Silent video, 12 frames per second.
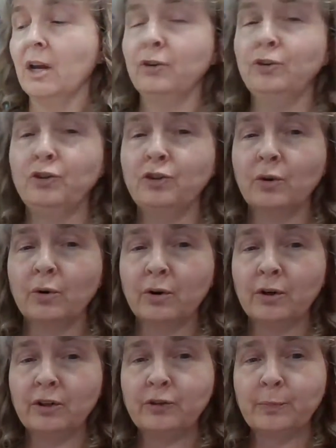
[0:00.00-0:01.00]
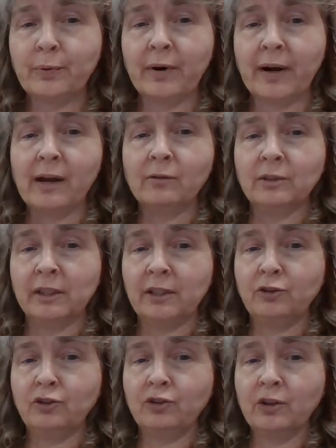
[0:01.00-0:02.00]
George proudly
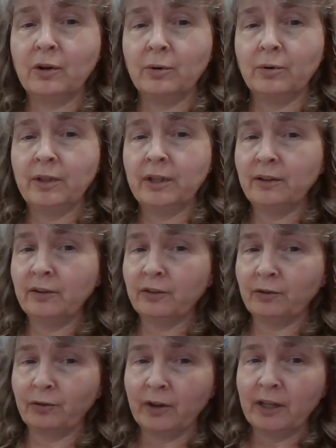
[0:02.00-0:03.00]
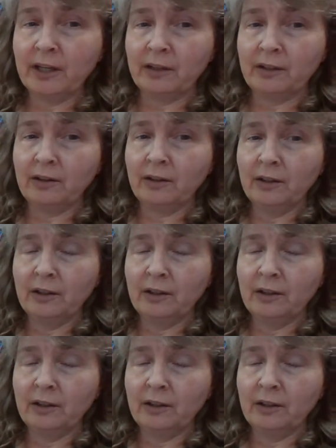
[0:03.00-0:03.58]
showed his friend.